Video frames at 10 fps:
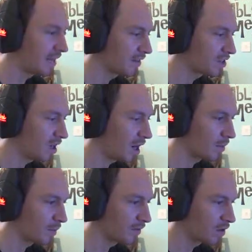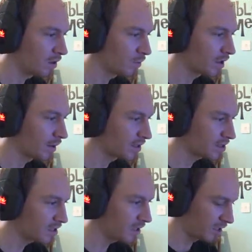in the time that we've got. We're going
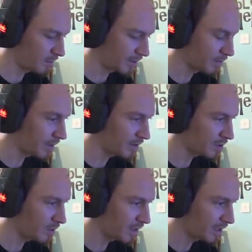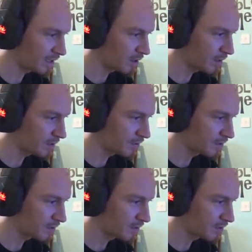slightly uphill now, so I'll need a little bit of